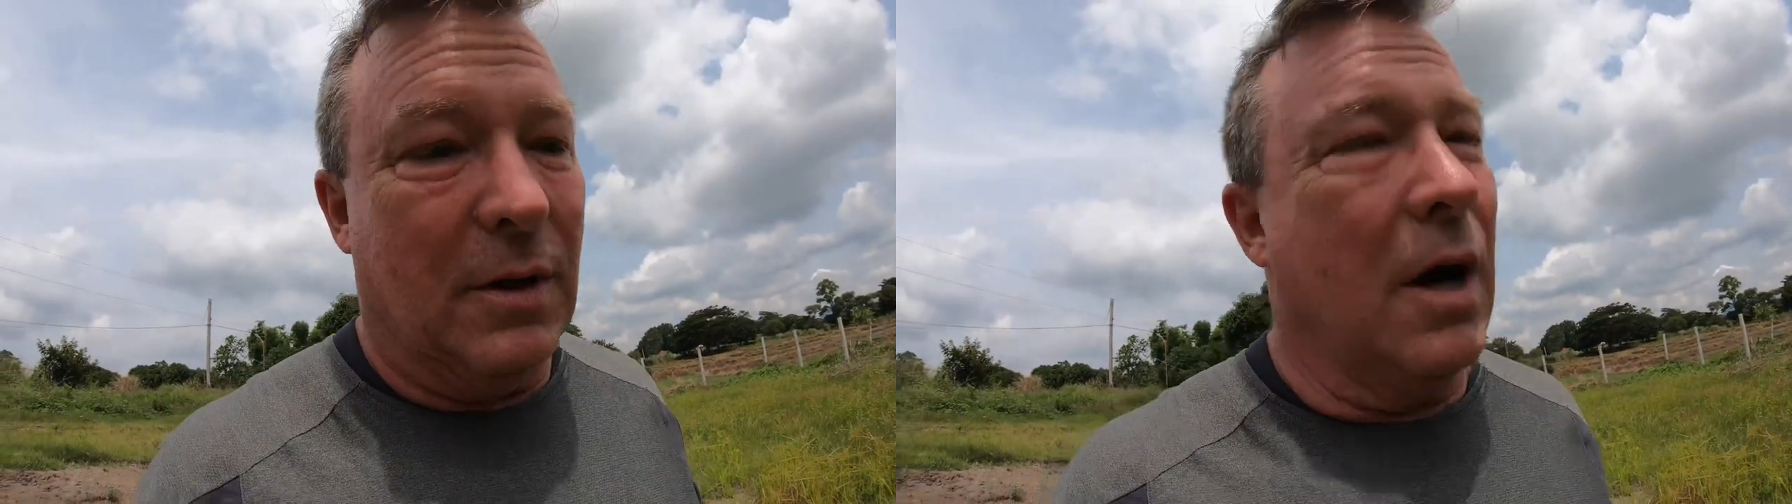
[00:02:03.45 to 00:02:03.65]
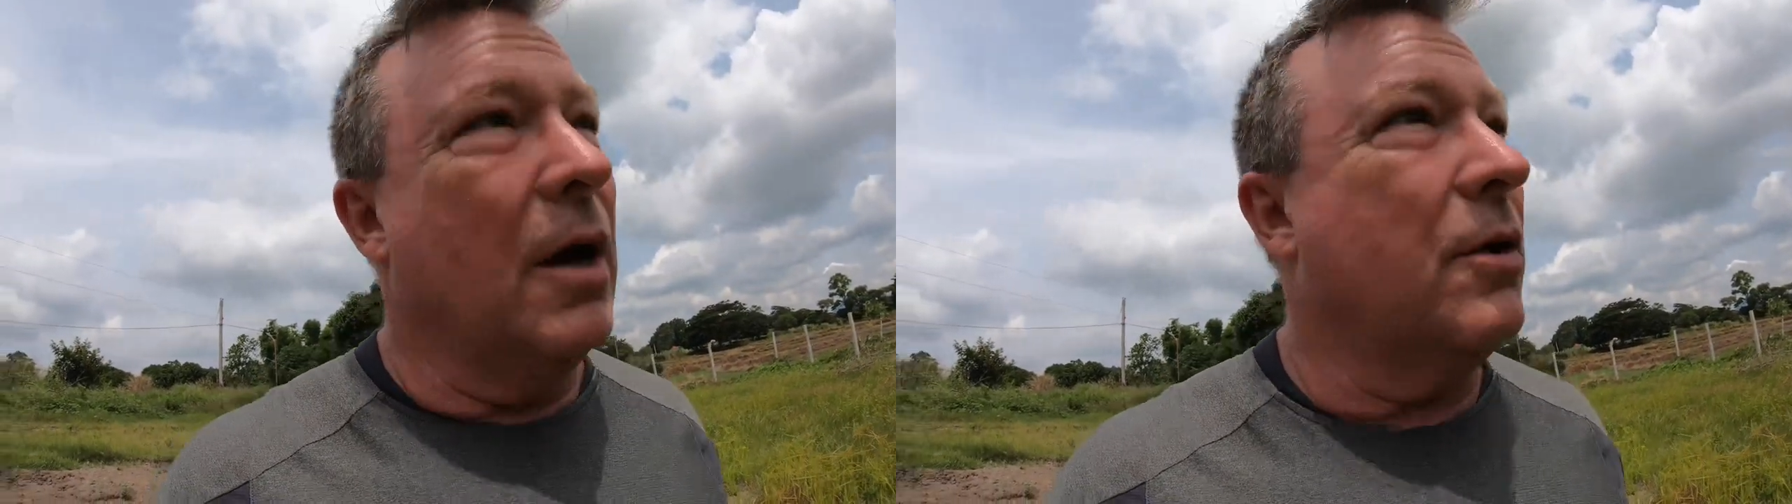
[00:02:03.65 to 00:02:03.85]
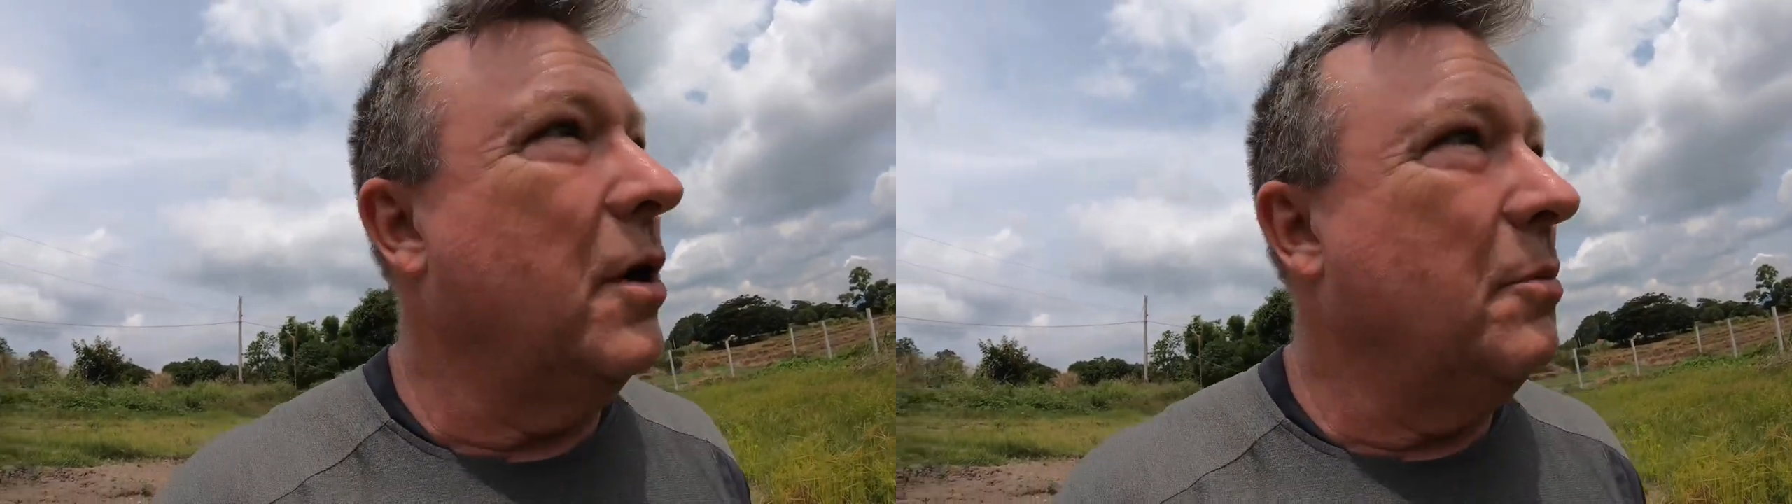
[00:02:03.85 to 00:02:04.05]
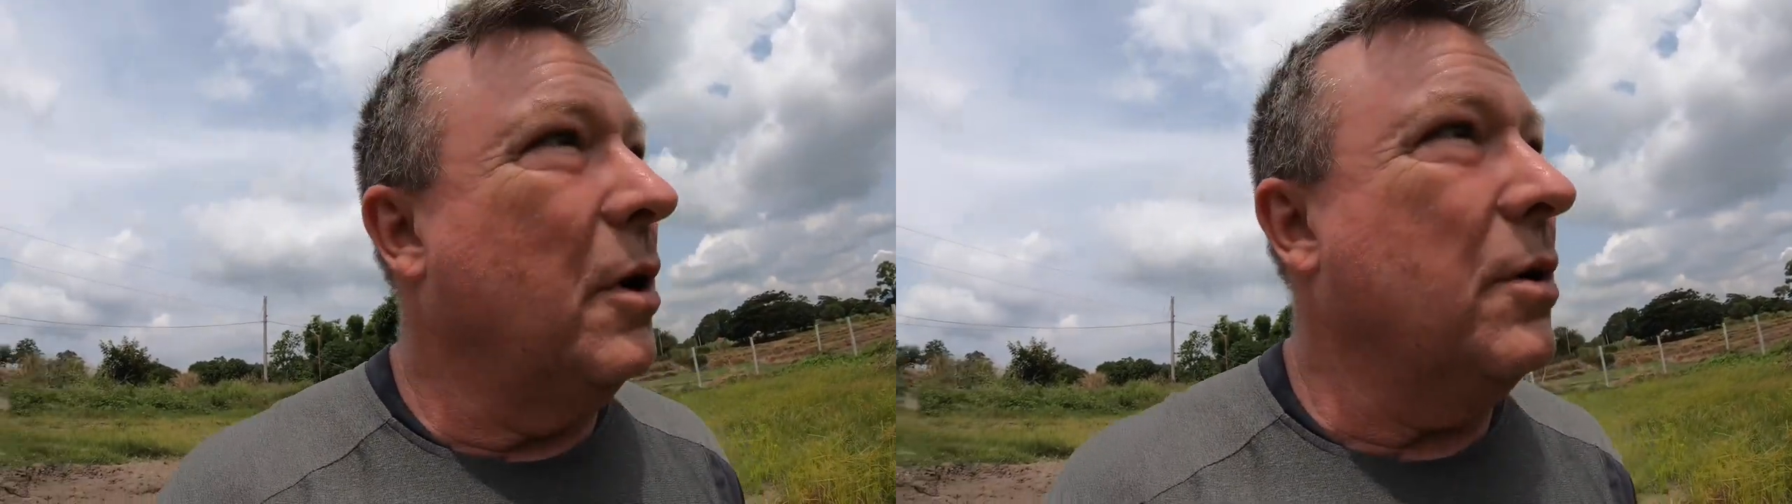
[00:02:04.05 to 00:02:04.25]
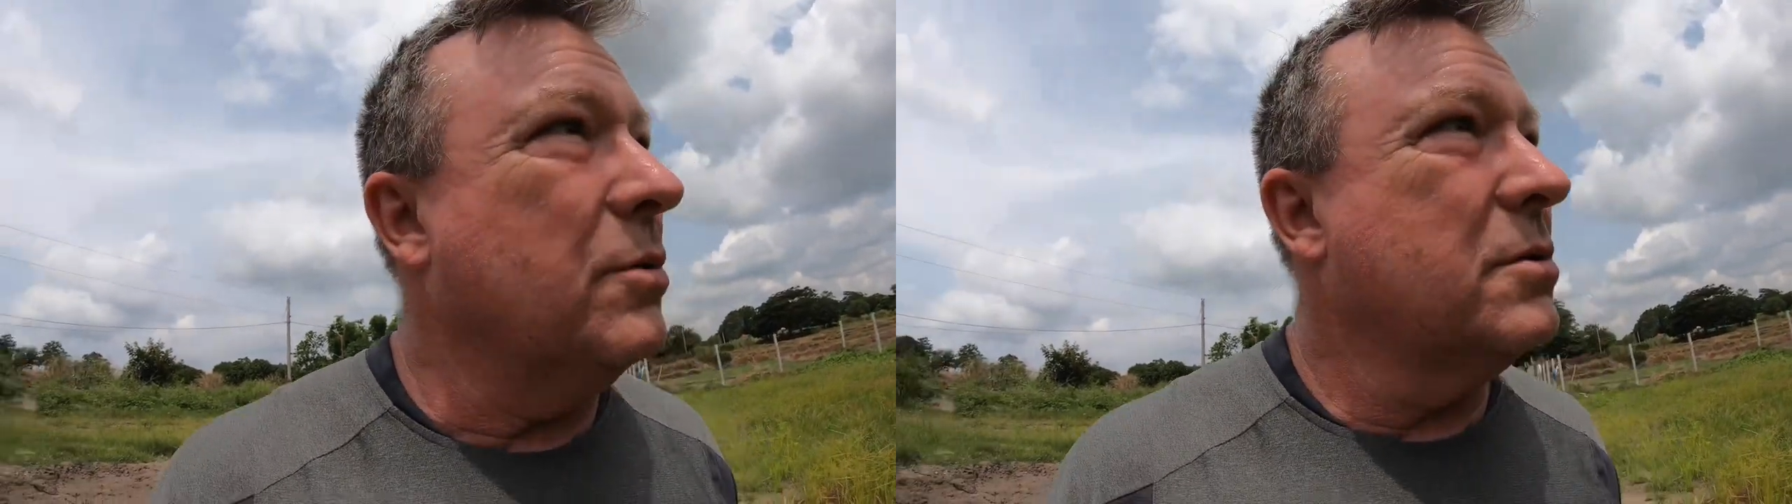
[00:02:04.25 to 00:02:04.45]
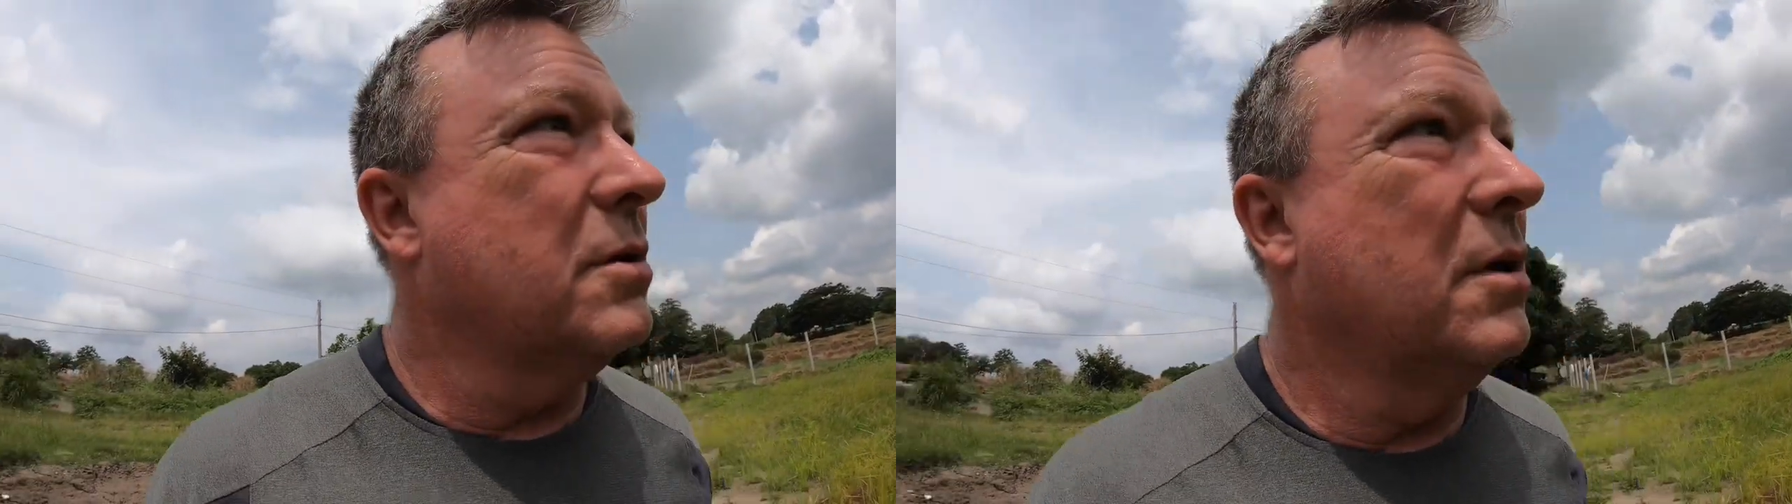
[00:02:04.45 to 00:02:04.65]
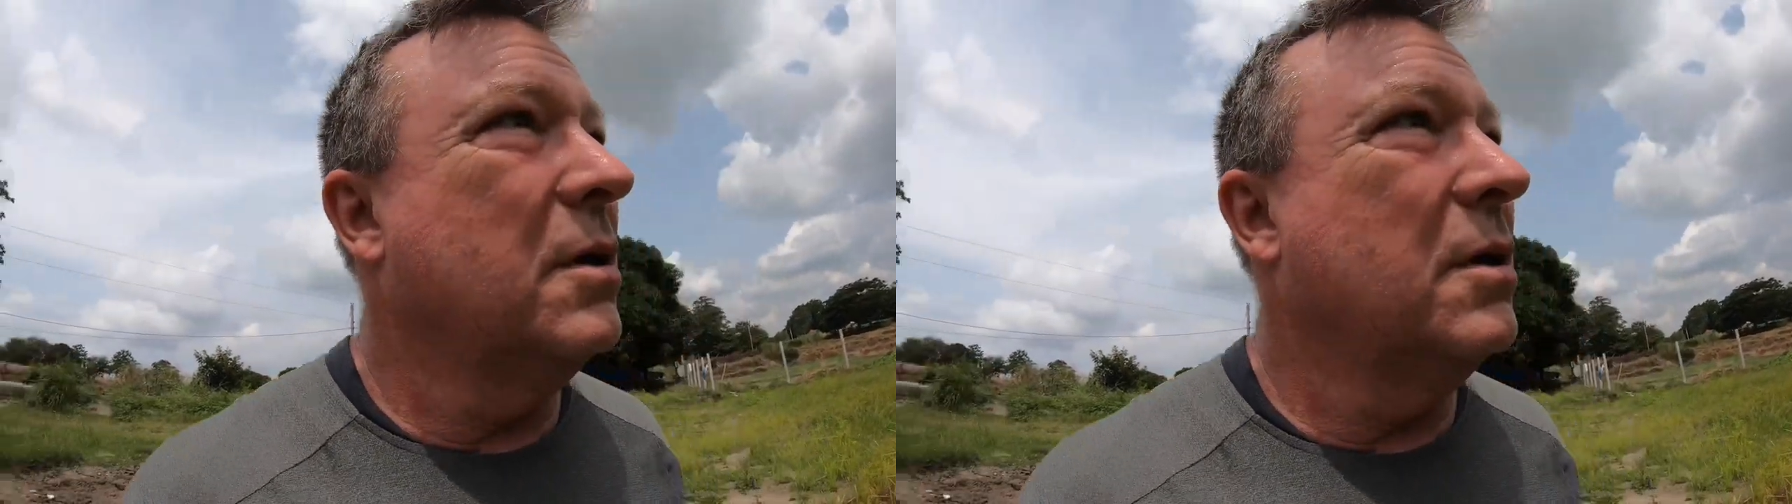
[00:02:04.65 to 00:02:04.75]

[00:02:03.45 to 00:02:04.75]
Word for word: concrete post.